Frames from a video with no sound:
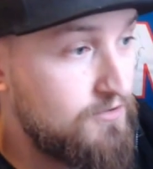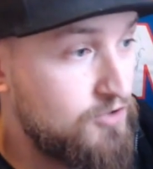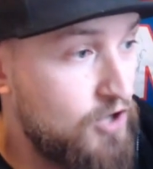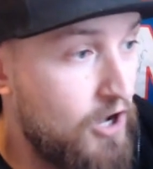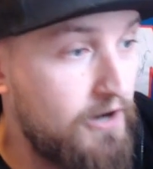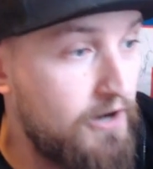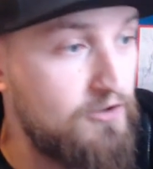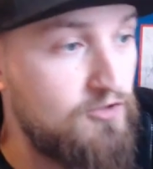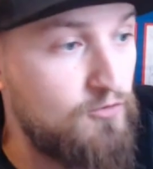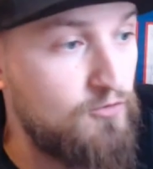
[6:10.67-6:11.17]

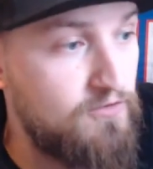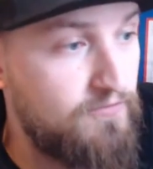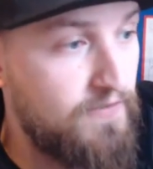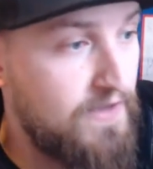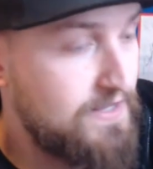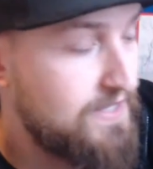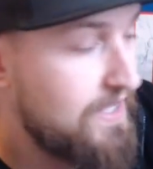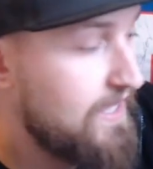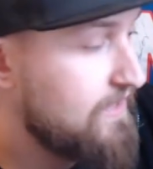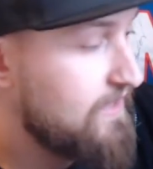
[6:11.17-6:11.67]
Dawkins was
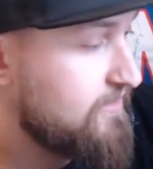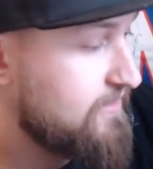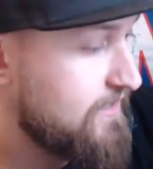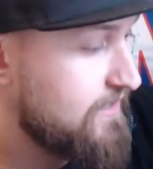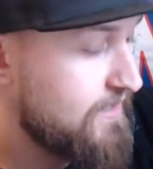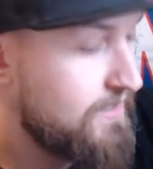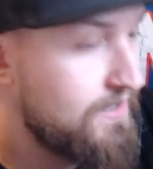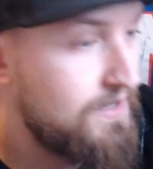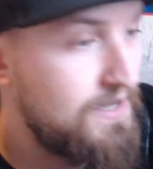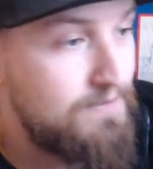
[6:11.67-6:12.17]

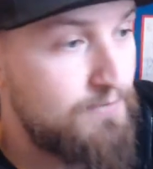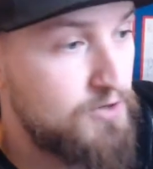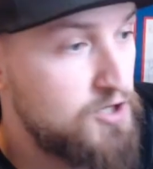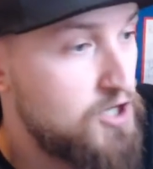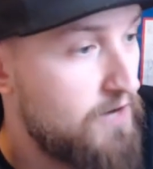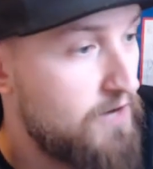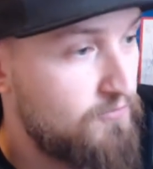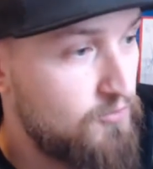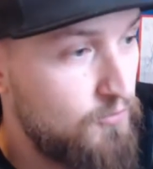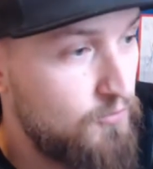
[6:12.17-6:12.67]
fantastic.
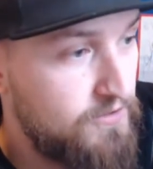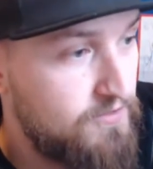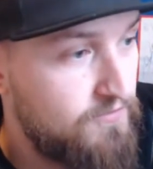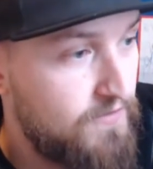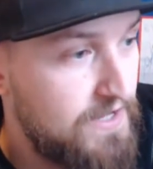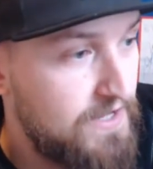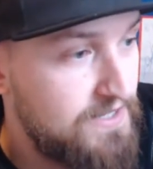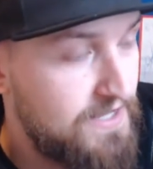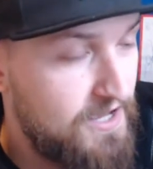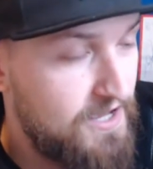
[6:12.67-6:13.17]
McGovern was
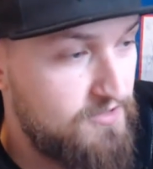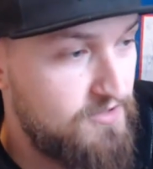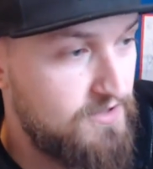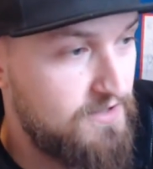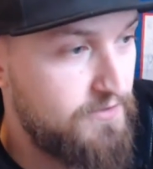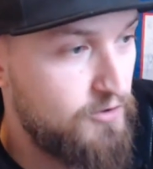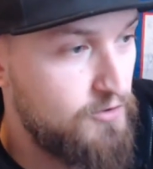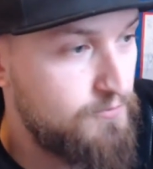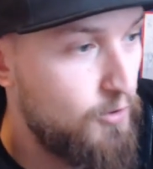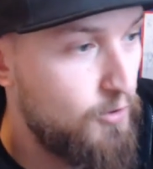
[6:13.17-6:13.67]
fantastic.
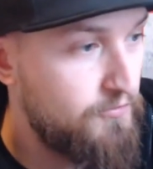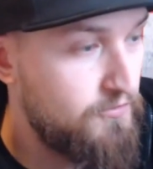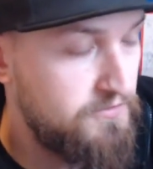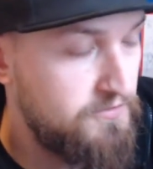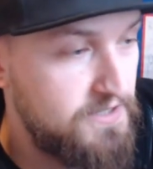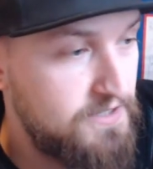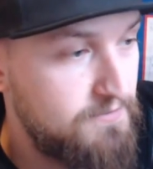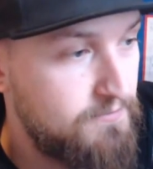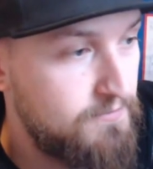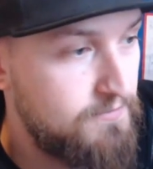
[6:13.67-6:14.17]
They were both
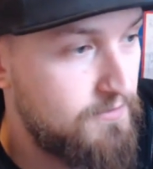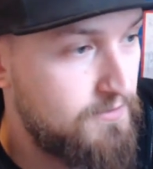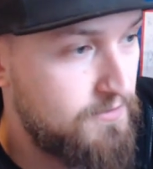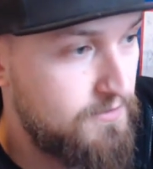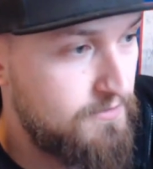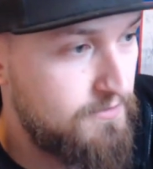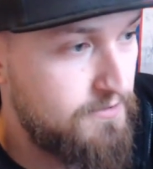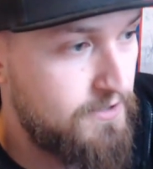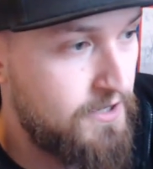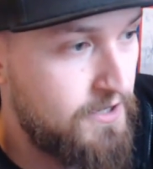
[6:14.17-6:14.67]
elite
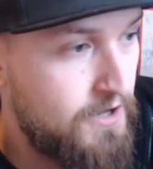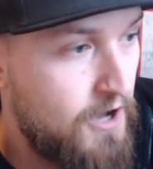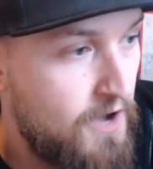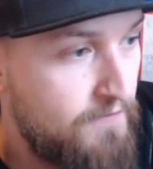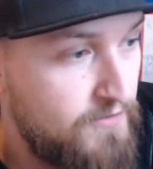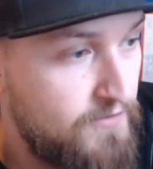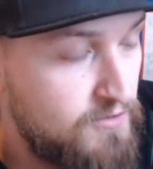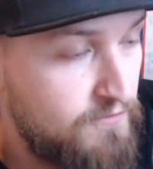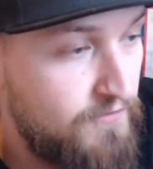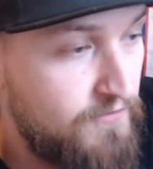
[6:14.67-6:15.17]

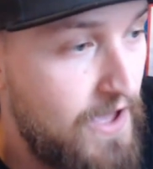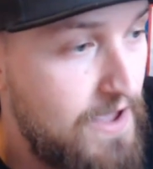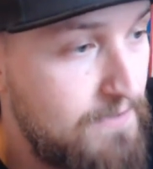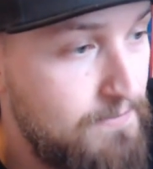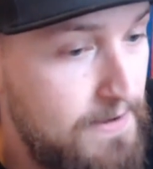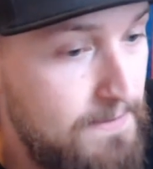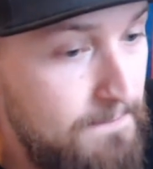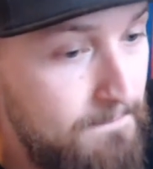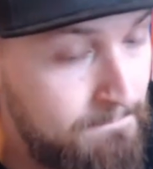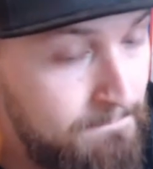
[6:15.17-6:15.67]
offensive
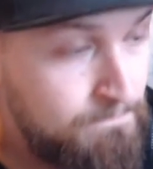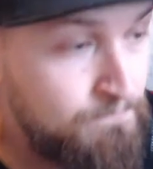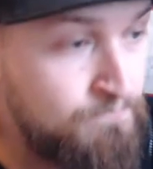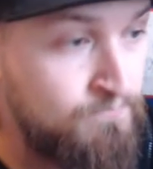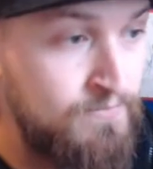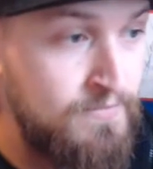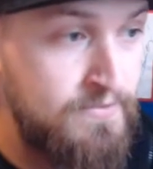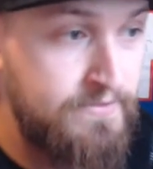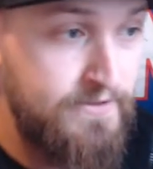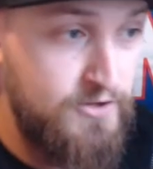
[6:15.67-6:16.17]
linemen.
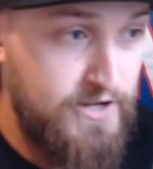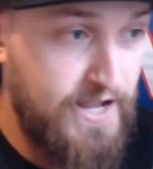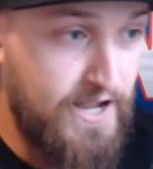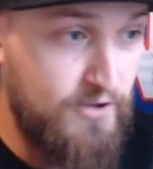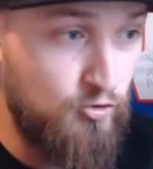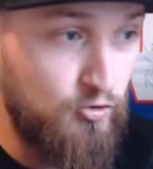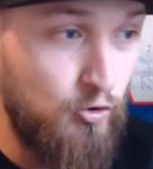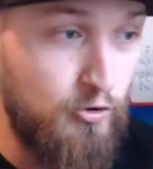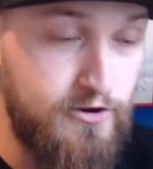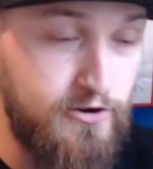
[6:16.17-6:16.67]
And you got
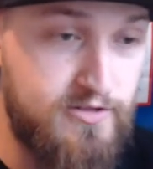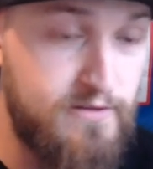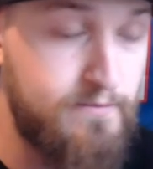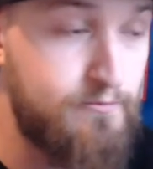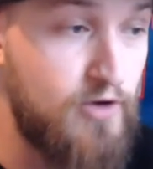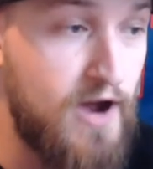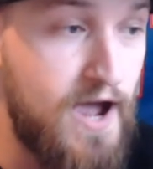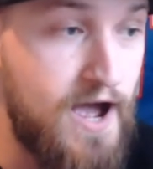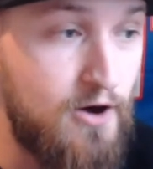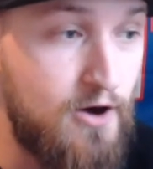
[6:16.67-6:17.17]
Torrance and
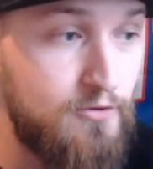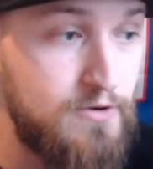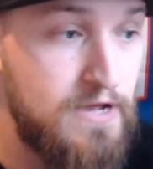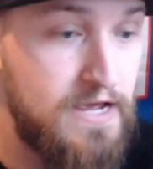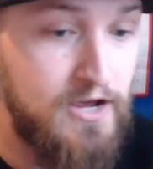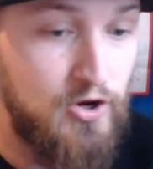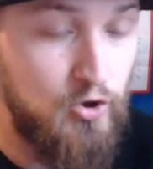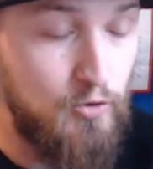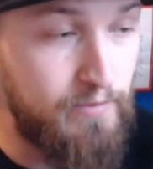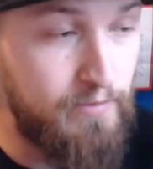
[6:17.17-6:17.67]
Brown,
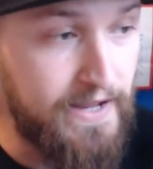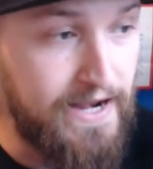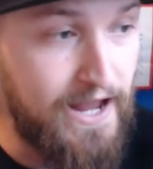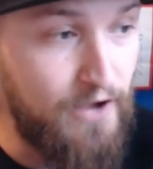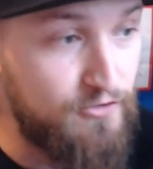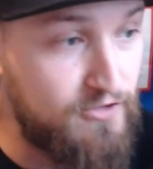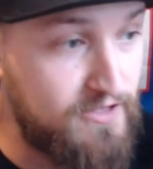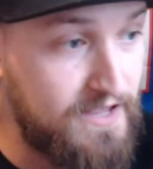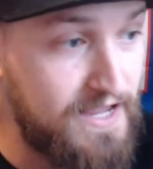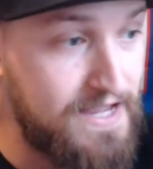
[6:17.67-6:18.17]
who played
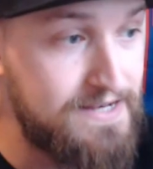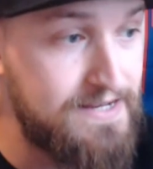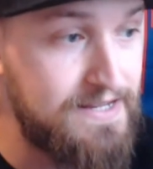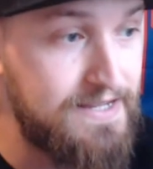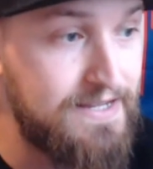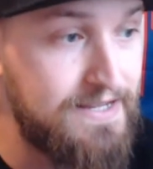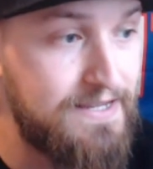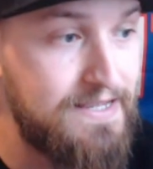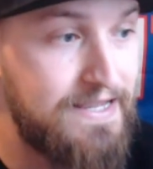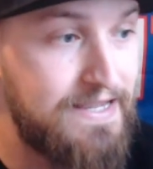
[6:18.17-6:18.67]

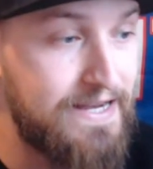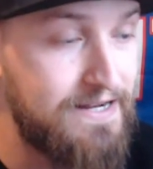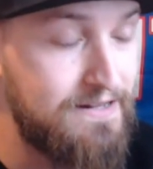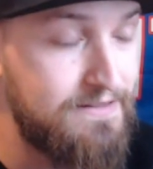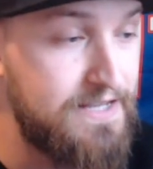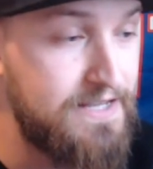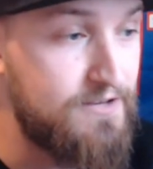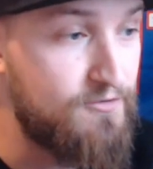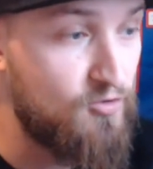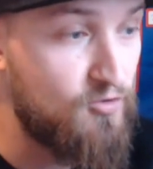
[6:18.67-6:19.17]
outstanding and
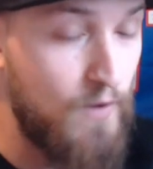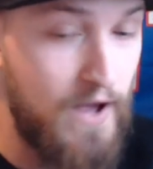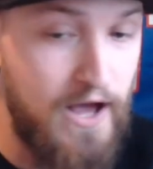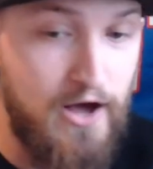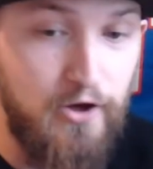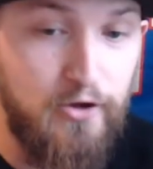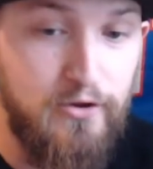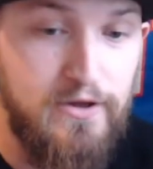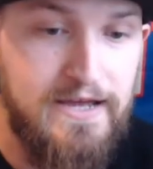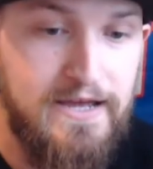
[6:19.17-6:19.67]
elite as
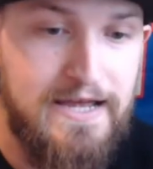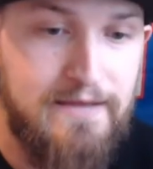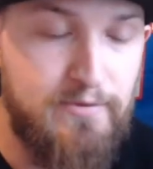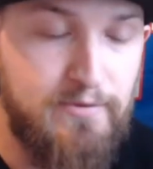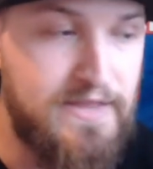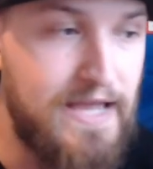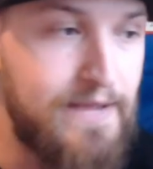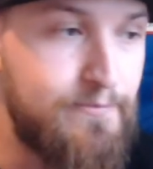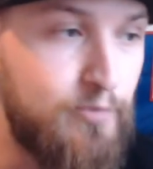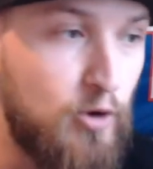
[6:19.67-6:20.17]
well, but
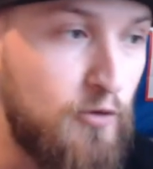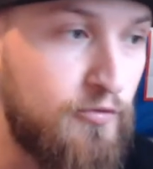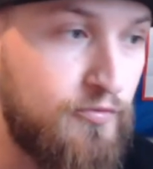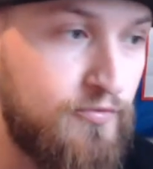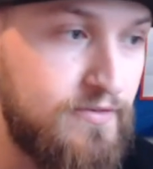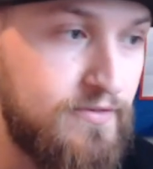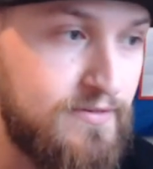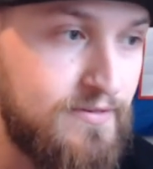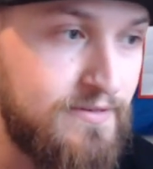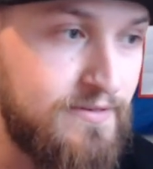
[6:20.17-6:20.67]
they both
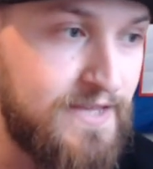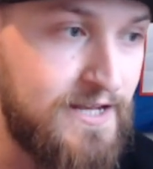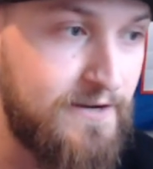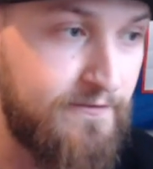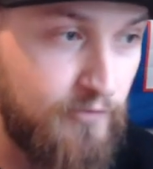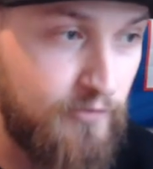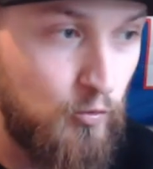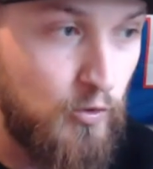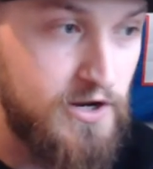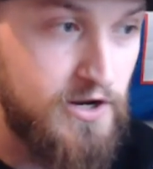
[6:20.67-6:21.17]
did it
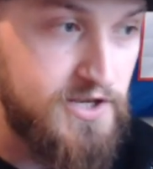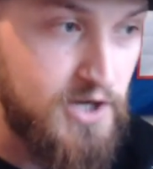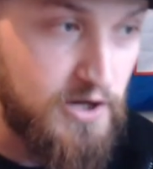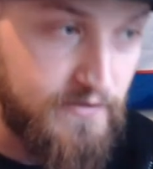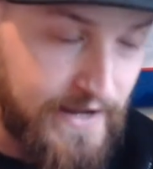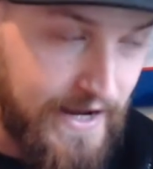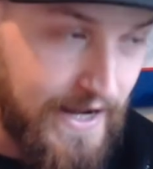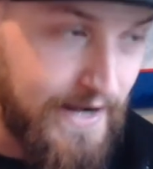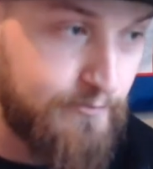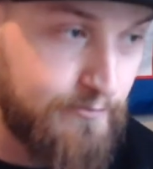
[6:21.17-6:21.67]
for 1 year.
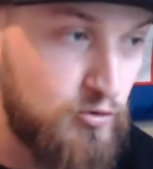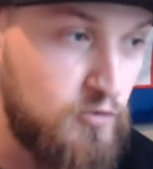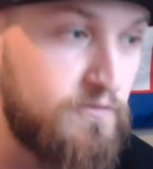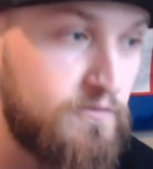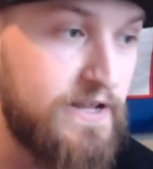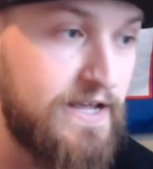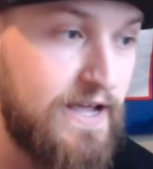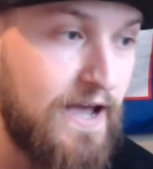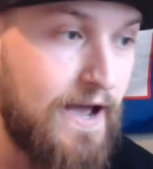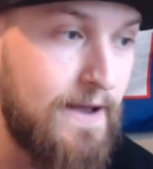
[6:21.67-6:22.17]
They got to prove it
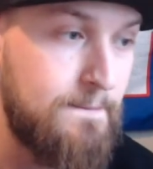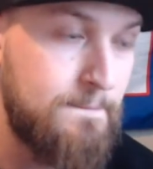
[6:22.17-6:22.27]
again.